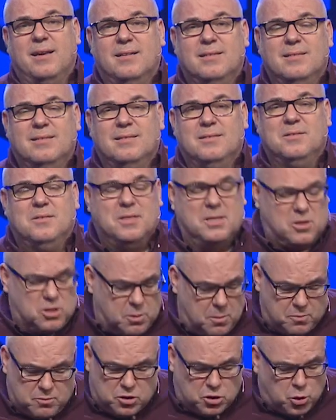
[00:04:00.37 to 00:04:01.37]
it. And it's
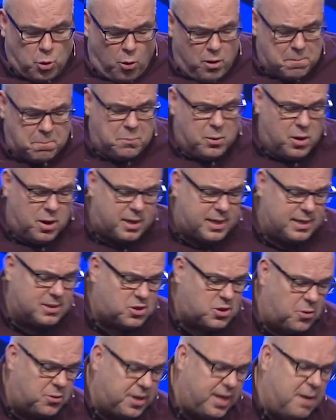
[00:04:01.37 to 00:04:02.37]
a short book,
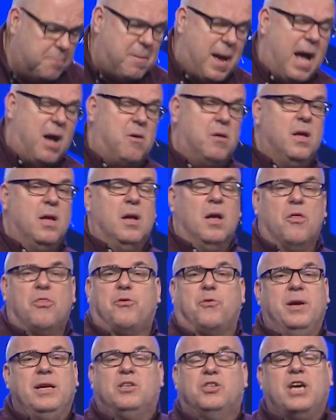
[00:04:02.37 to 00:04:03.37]
it's only about
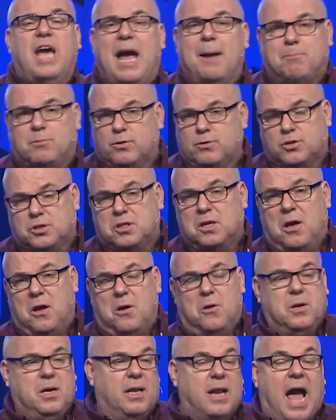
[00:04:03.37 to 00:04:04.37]
three chapters
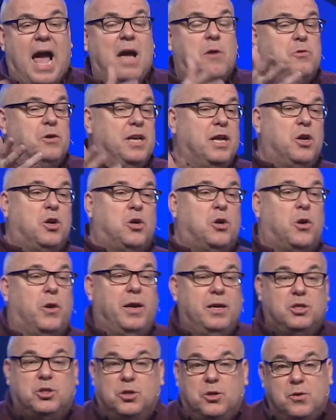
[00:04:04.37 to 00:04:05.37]
long, and I would
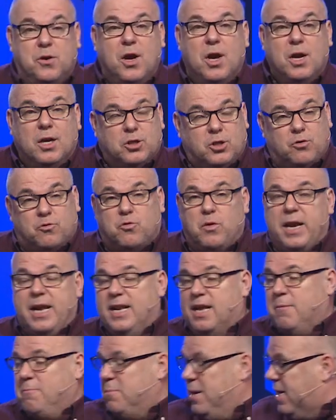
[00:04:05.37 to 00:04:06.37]
encourage you to read it